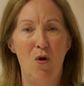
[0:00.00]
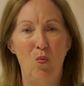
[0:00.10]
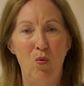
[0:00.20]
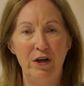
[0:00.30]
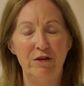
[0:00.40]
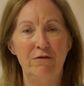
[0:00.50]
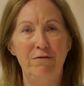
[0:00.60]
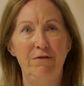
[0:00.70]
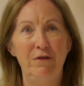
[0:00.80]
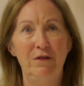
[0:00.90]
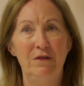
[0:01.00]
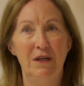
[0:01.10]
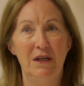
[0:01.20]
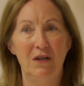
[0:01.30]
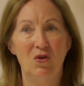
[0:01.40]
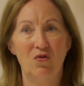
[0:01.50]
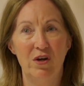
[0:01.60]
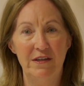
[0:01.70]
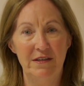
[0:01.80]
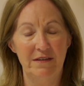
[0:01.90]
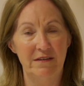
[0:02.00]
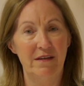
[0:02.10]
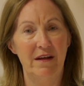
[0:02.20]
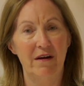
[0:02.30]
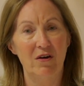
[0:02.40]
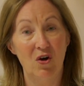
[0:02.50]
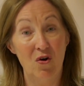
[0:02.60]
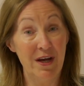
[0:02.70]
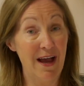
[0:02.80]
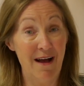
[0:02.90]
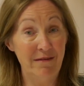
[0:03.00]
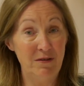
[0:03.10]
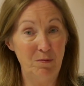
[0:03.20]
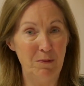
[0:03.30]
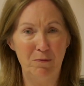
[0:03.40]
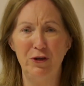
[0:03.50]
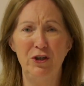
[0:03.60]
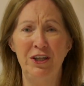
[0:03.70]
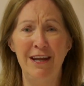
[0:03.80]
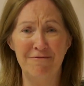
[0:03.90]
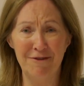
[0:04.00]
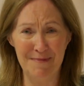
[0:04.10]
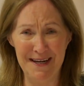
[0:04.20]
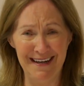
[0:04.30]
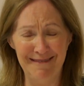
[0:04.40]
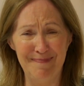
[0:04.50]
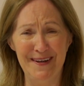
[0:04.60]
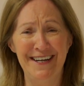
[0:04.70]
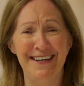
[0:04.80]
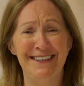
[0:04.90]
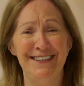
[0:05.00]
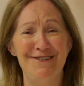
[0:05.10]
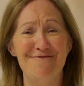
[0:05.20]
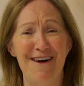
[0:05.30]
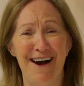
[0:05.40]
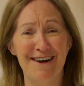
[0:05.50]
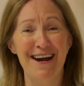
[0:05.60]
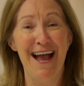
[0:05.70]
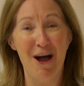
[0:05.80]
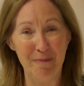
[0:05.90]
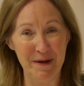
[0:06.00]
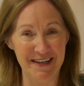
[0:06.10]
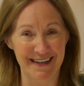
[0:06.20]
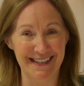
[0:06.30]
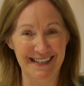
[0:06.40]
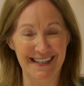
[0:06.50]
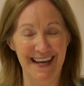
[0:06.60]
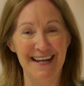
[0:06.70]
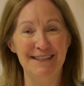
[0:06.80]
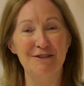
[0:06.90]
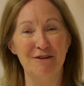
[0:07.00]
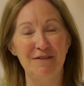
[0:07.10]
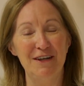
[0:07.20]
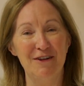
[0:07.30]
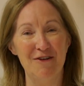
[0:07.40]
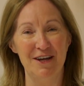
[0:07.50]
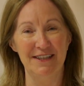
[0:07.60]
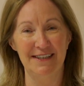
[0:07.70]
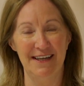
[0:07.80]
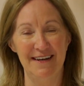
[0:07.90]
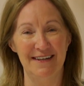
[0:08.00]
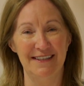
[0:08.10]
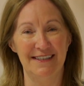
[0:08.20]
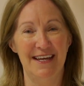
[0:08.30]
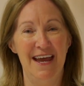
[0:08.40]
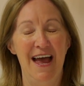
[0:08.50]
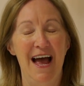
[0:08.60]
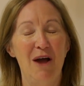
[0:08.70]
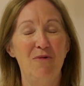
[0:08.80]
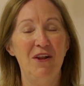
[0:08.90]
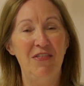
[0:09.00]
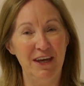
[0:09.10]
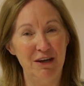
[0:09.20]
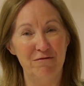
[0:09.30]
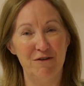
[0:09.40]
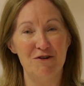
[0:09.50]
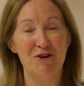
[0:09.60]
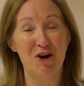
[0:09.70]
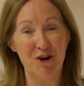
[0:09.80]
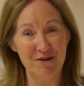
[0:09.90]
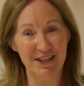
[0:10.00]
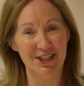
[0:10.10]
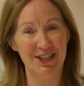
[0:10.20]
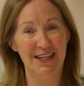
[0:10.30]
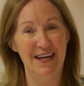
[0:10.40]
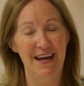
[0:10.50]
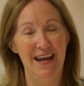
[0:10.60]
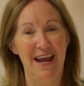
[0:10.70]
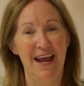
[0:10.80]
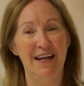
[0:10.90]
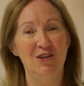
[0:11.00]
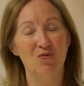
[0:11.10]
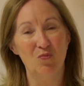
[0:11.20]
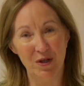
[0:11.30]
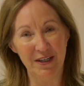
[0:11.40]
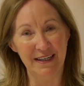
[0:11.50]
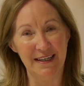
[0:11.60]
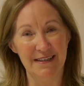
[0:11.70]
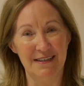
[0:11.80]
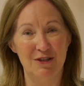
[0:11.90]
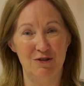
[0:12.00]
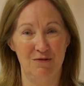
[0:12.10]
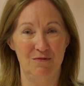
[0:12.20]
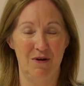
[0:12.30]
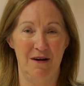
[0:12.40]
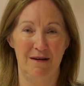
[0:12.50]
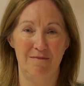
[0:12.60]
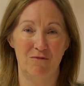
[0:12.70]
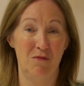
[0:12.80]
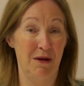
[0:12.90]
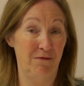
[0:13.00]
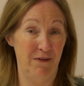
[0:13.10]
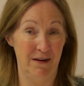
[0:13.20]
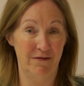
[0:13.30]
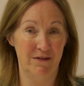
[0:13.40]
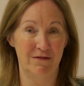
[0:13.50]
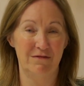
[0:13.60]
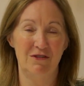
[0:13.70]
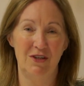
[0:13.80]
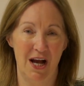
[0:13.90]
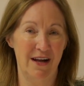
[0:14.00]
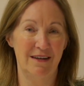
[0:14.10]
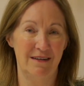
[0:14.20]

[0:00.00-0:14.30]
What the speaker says: wonderful graces that are going out to people you'll never meet because you are helping us and serving alongside us. I want to thank you for your courage and your willingness to remain faithful to God